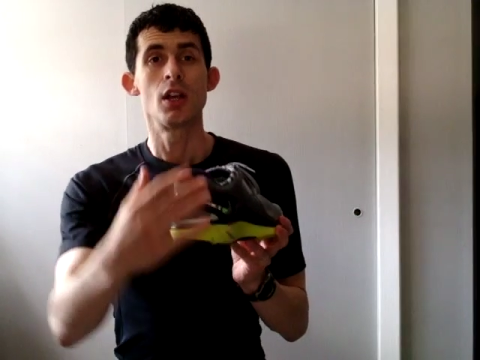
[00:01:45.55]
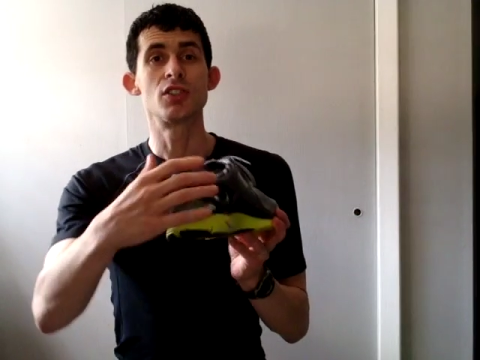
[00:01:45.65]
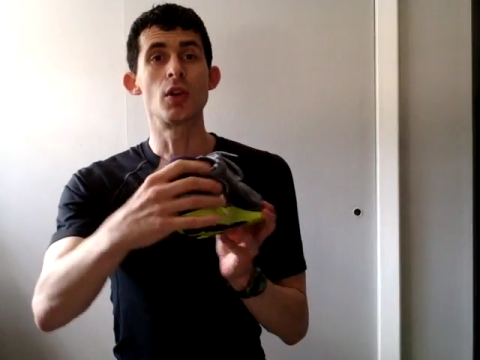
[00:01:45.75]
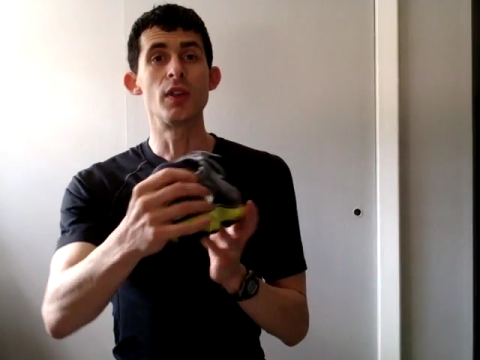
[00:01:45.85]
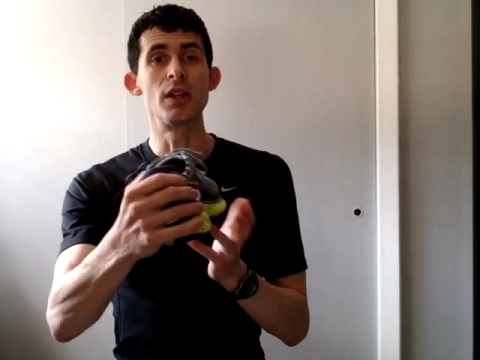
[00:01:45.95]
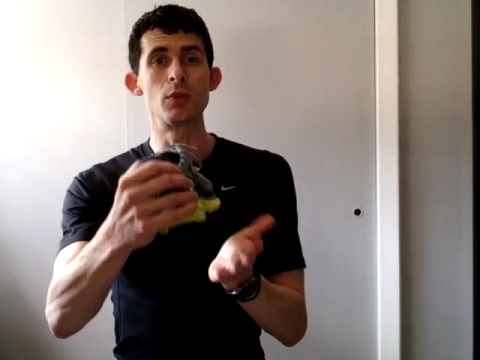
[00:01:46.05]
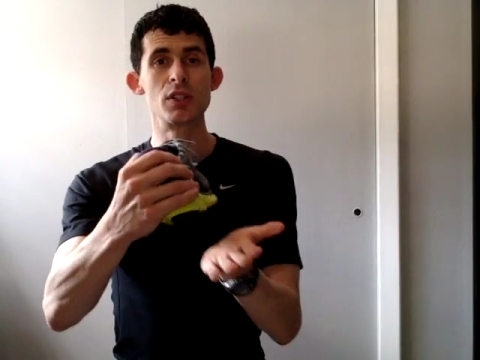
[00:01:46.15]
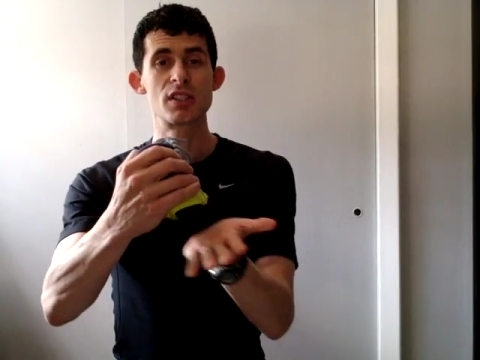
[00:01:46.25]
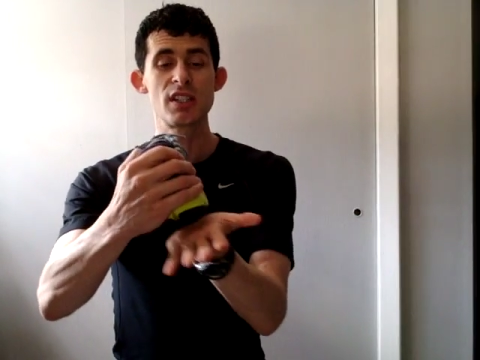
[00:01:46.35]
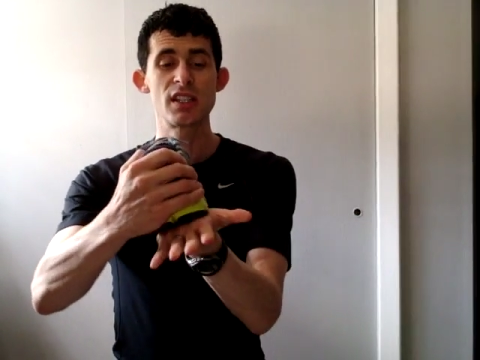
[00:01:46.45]
so that it
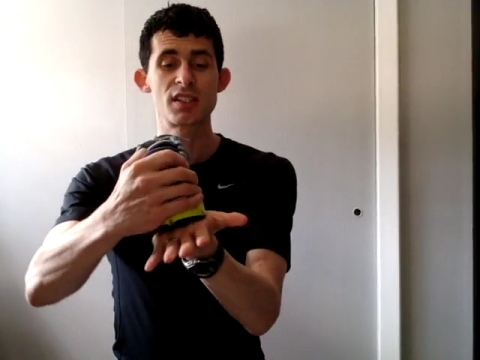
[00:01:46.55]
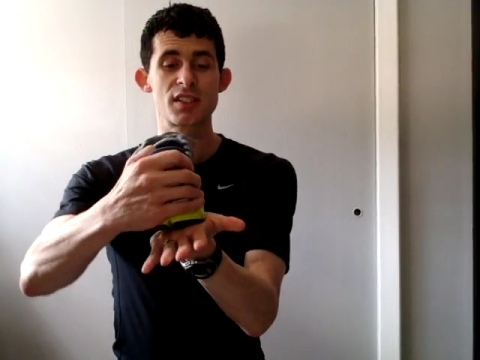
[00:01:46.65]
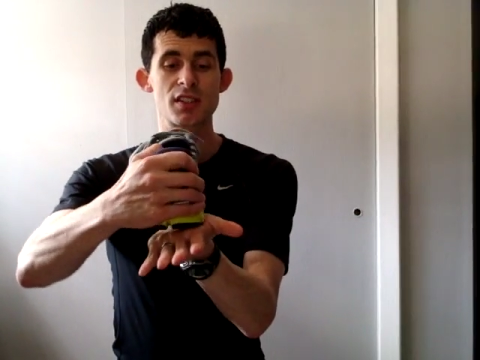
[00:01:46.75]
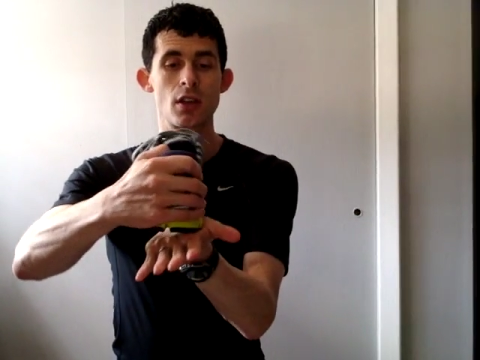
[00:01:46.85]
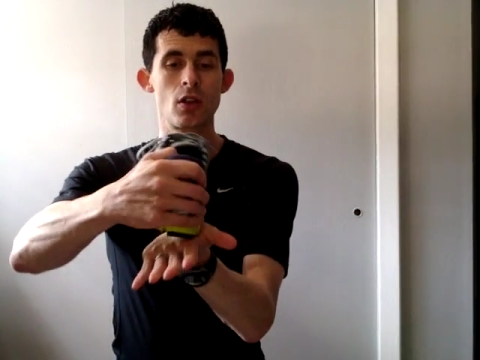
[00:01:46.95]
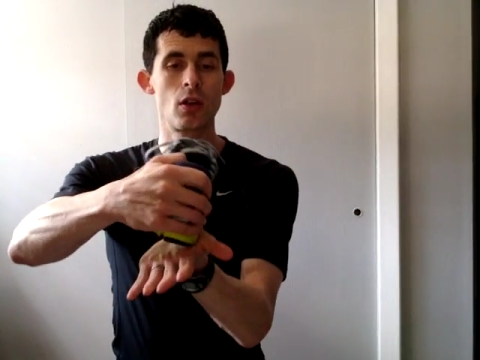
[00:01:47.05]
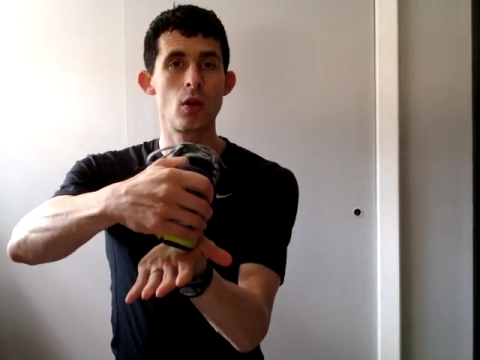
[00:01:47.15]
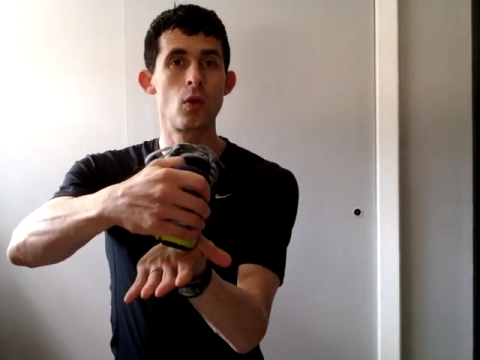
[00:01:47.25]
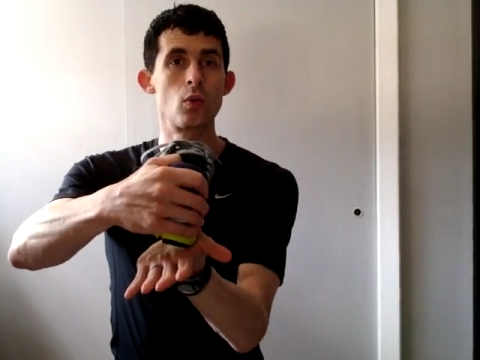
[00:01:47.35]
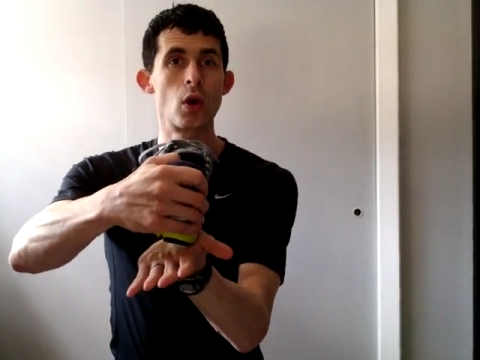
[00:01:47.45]
resists
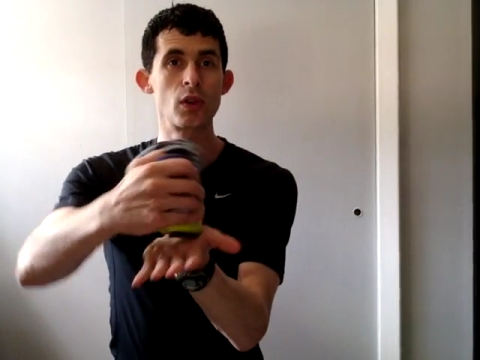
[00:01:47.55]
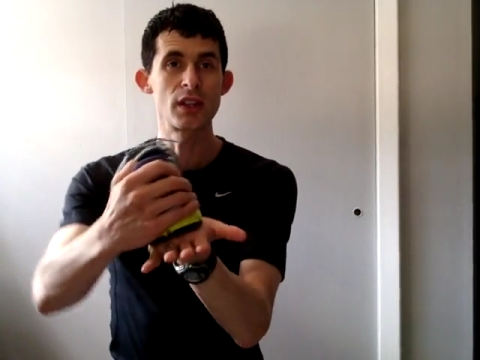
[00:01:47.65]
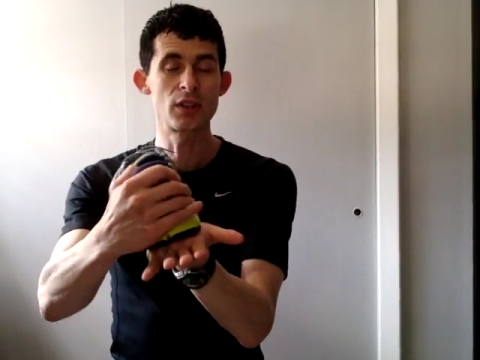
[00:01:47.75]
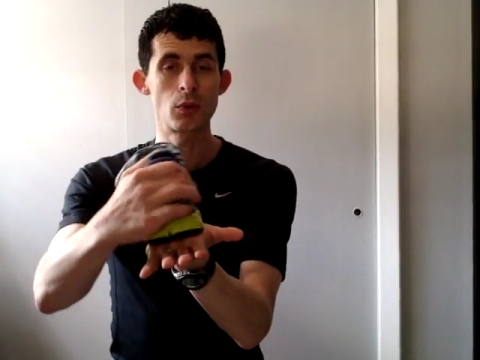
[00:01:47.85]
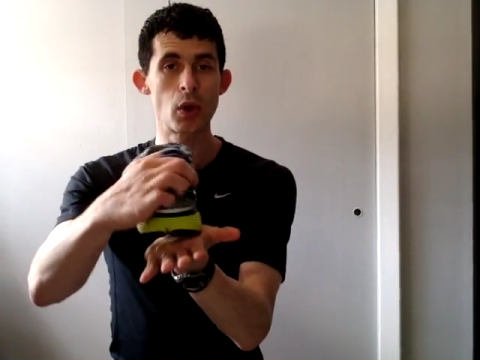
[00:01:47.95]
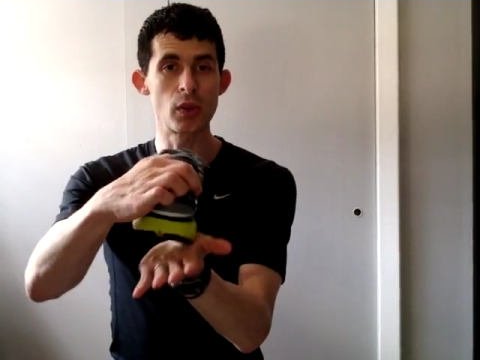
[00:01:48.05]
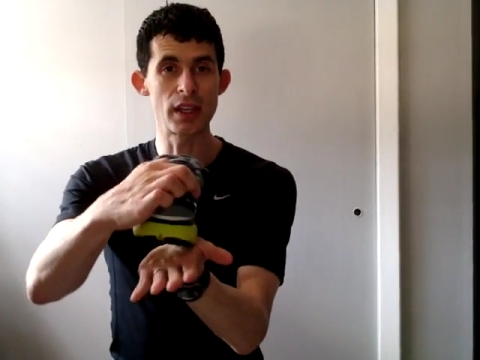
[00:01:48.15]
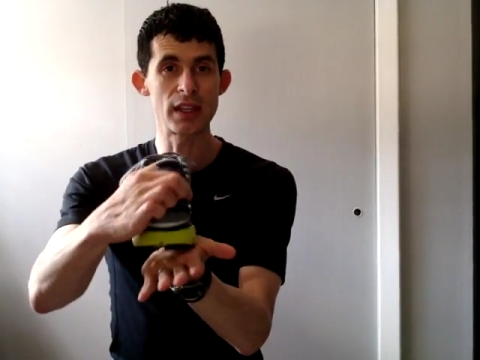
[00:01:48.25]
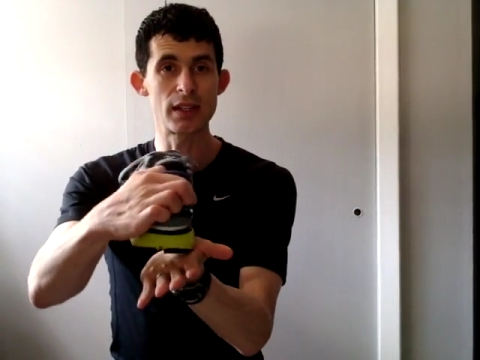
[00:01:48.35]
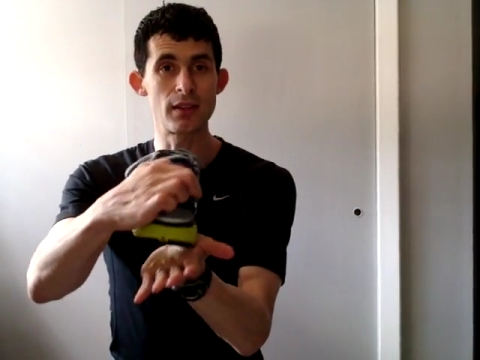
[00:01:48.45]
the
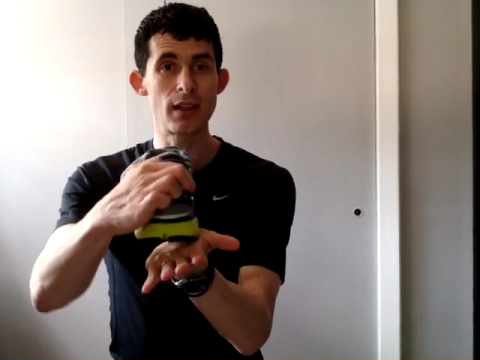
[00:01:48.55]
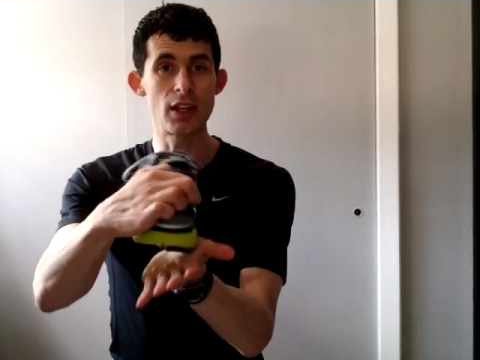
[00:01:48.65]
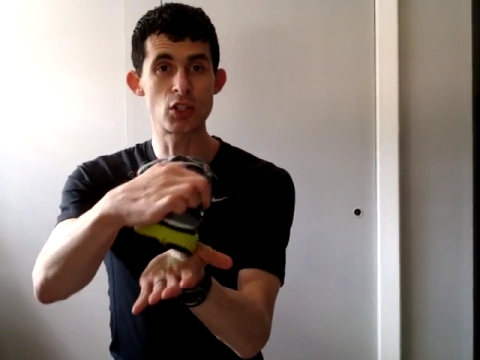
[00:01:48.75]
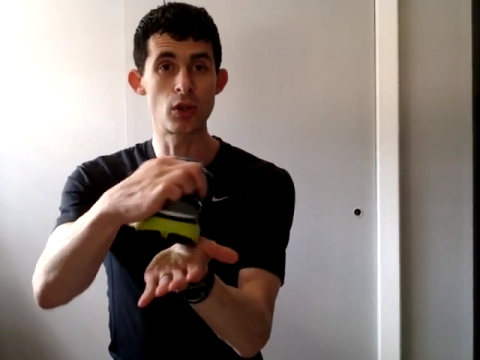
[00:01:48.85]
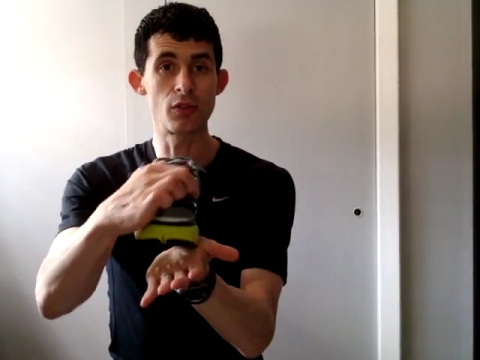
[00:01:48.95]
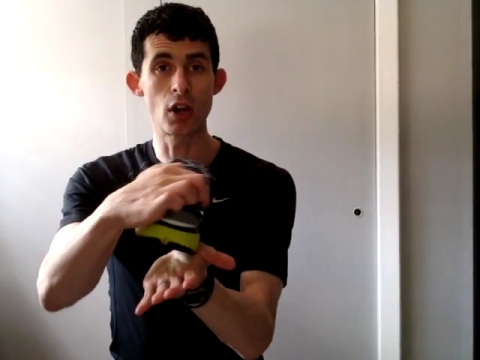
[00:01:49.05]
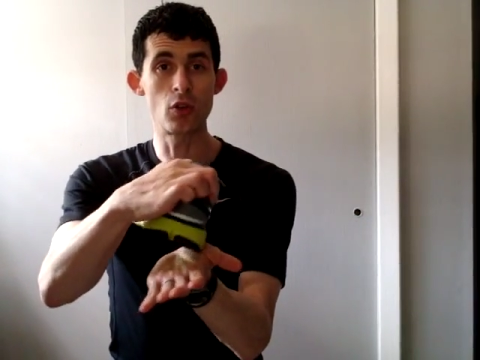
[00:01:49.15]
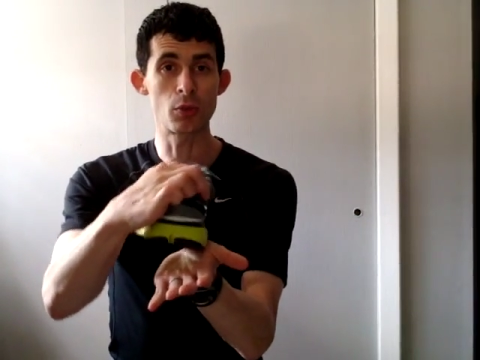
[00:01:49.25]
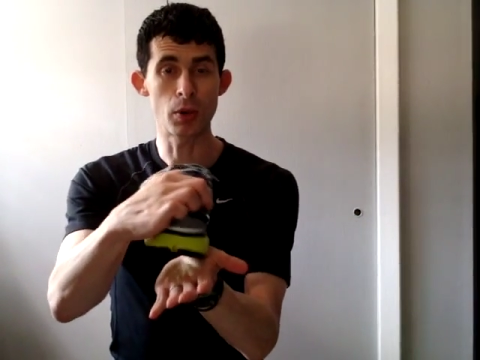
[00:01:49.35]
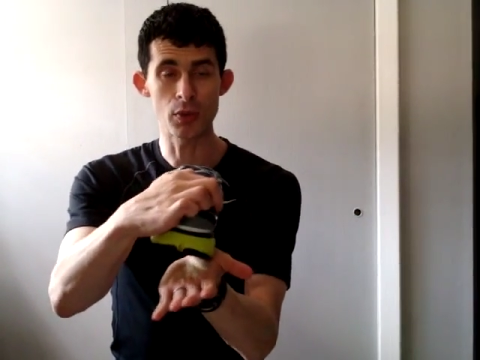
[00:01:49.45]
rolling in nature of an
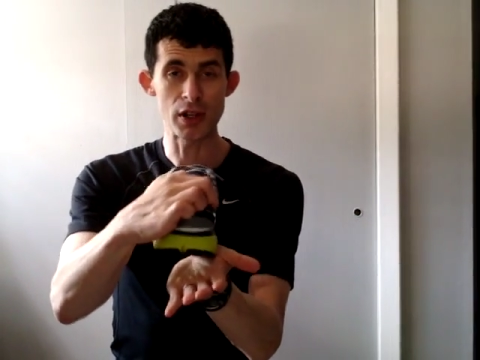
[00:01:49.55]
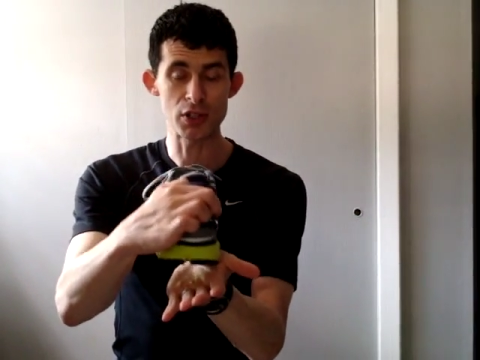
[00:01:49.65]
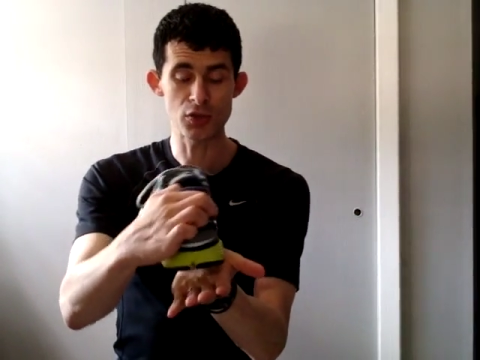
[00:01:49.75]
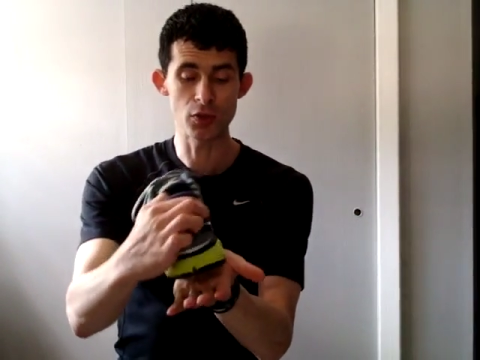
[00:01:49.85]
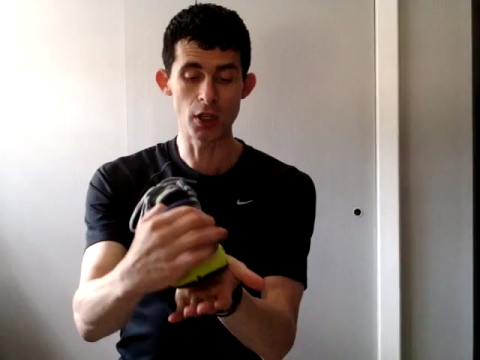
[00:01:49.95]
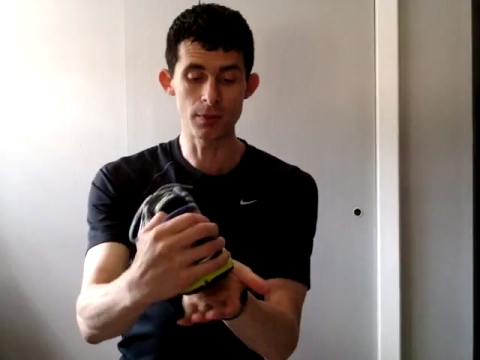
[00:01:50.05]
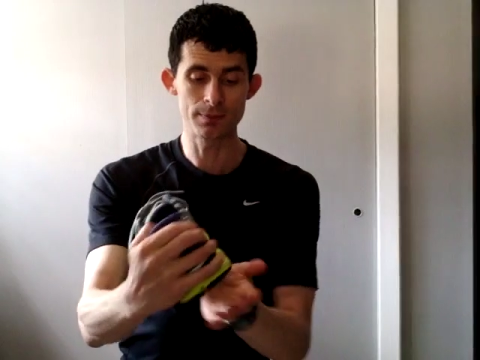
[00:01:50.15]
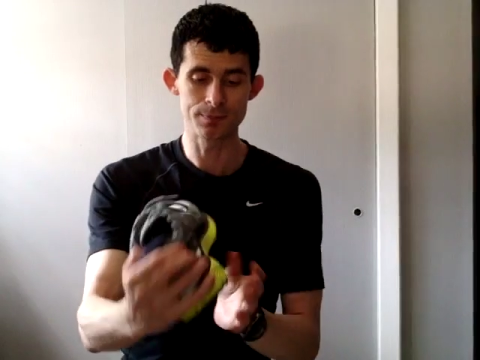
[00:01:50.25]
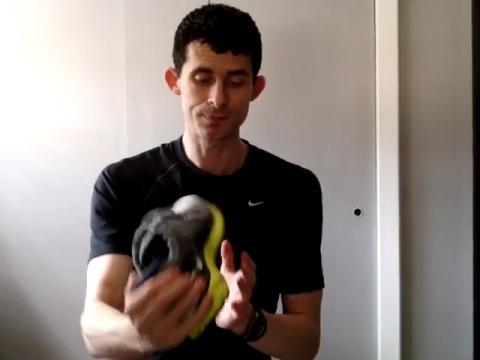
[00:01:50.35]
overpronator's foot.